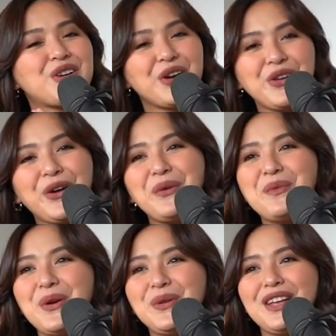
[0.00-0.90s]
Turn your
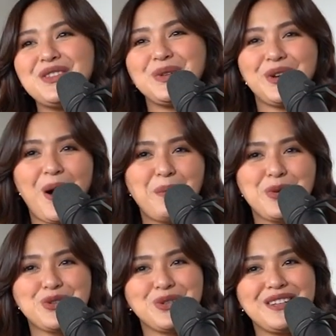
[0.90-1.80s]
commute into an
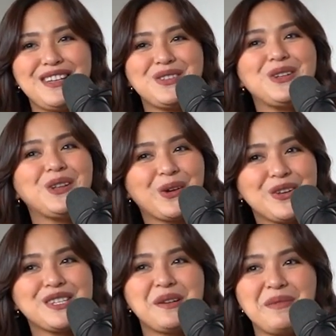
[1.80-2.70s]
opportunity to
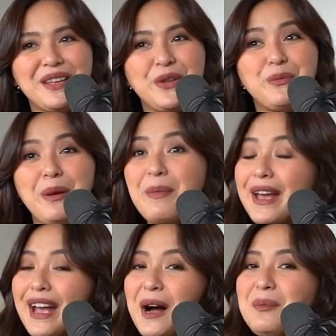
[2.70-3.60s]
learn something new by
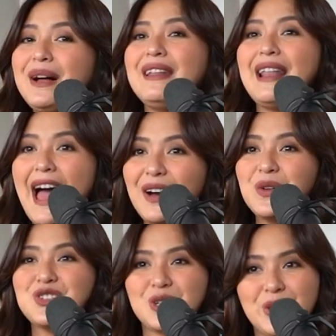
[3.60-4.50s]
picking up a
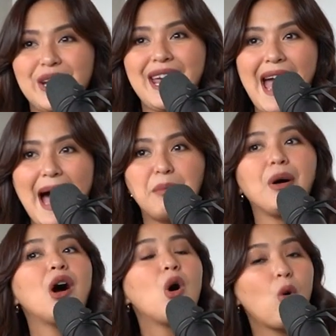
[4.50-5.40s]
language learning
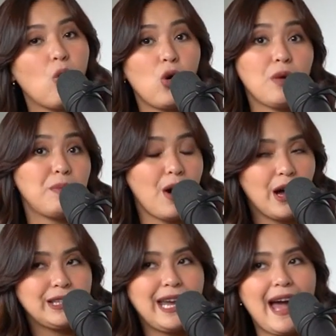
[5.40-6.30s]
app or
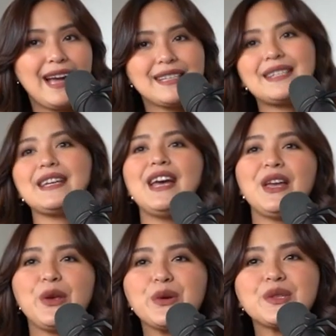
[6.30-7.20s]
podcast.
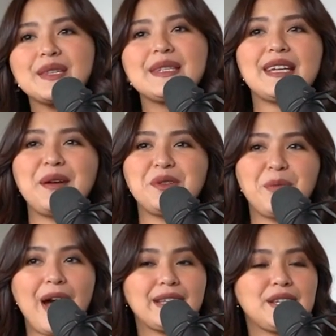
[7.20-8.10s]
Use this time to
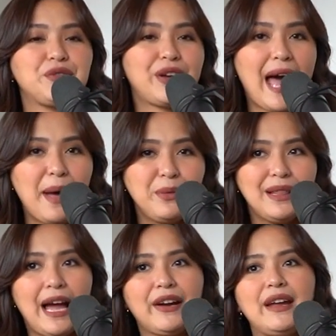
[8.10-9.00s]
practice
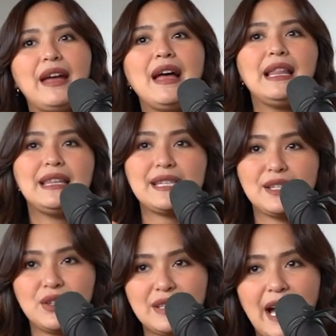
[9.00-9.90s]
vocabulary,
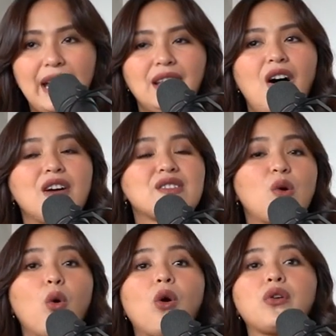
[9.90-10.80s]
listen to
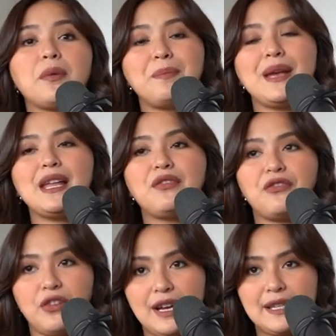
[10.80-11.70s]
dialogues, or repeat
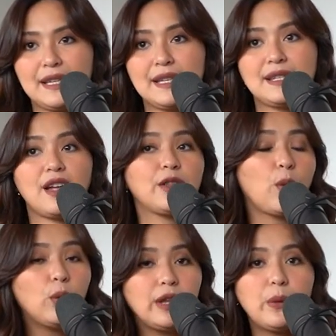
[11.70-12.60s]
phrases. Not
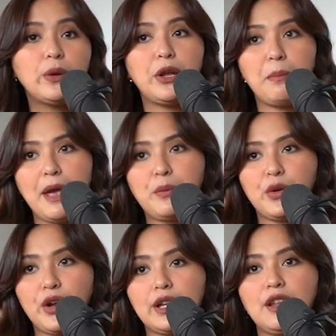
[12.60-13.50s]
only will you make
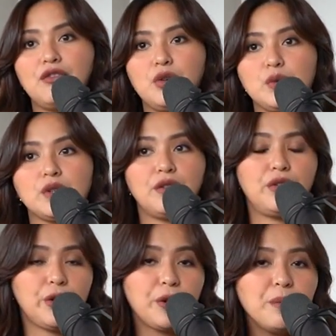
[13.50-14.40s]
productive use
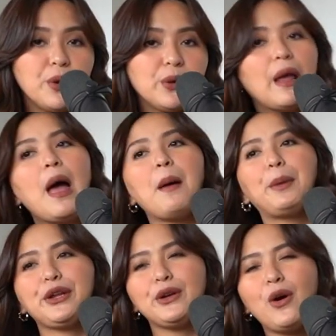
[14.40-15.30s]
of your commute, but